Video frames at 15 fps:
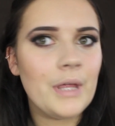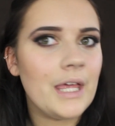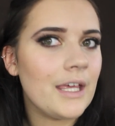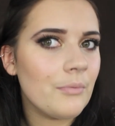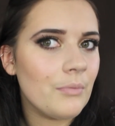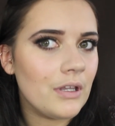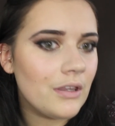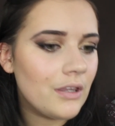
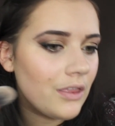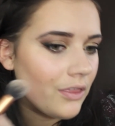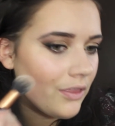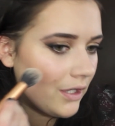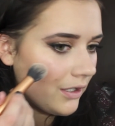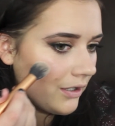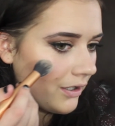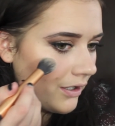pigment
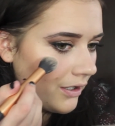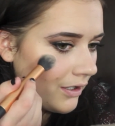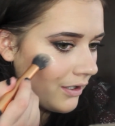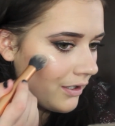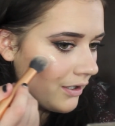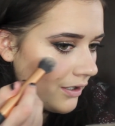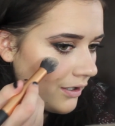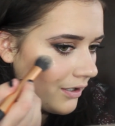thing
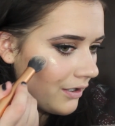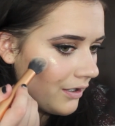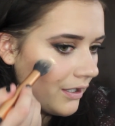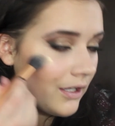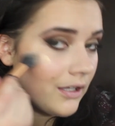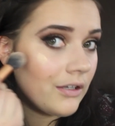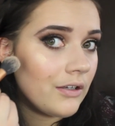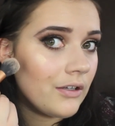
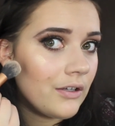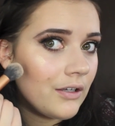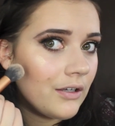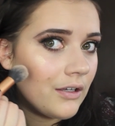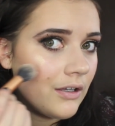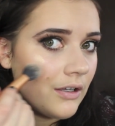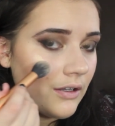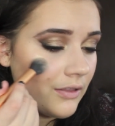and
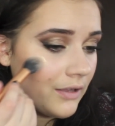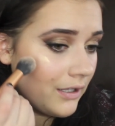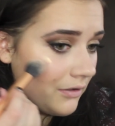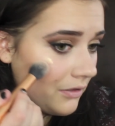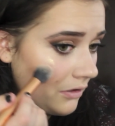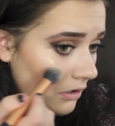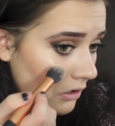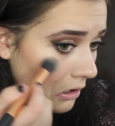
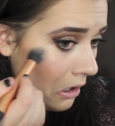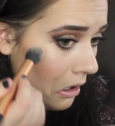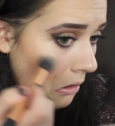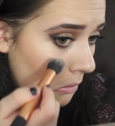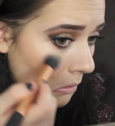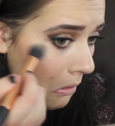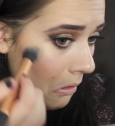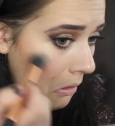that's gonna
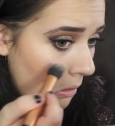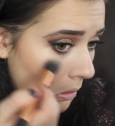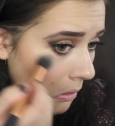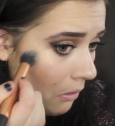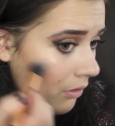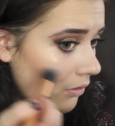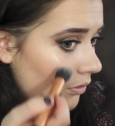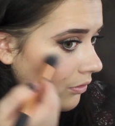go
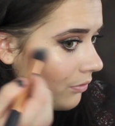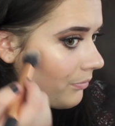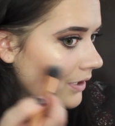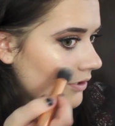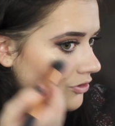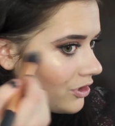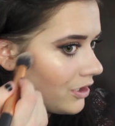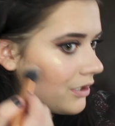on
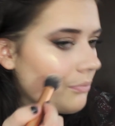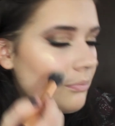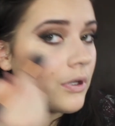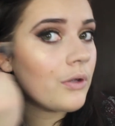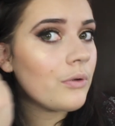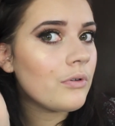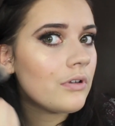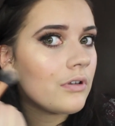my
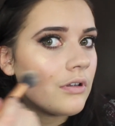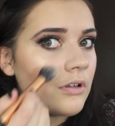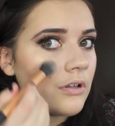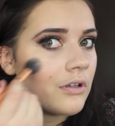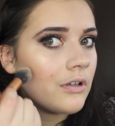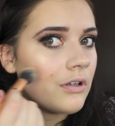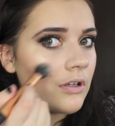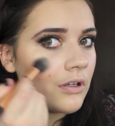cheekbone
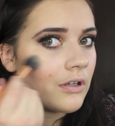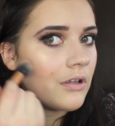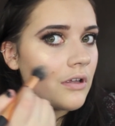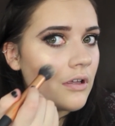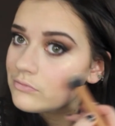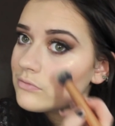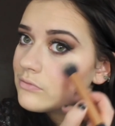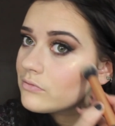
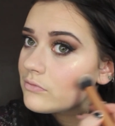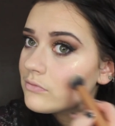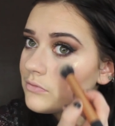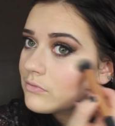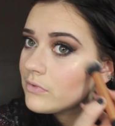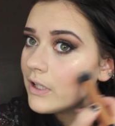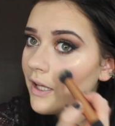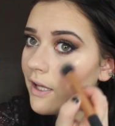
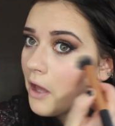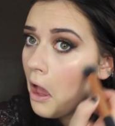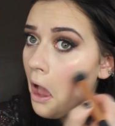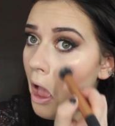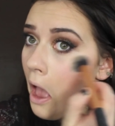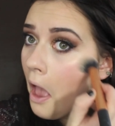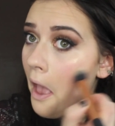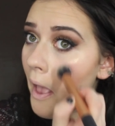yeah
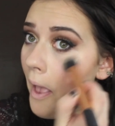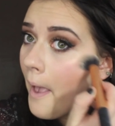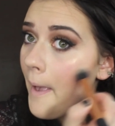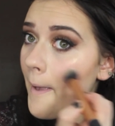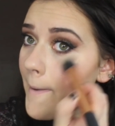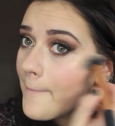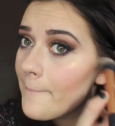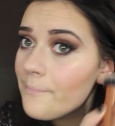
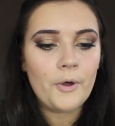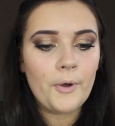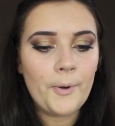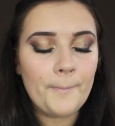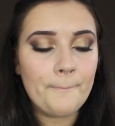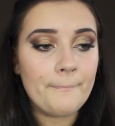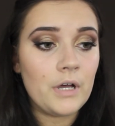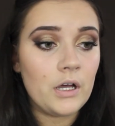
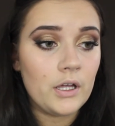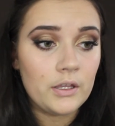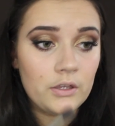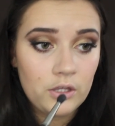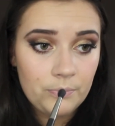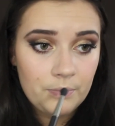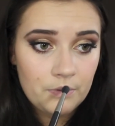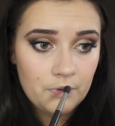on my
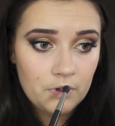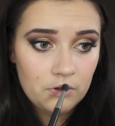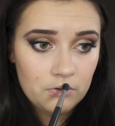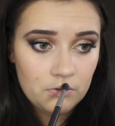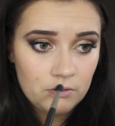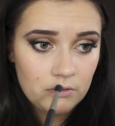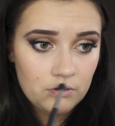cupid's bow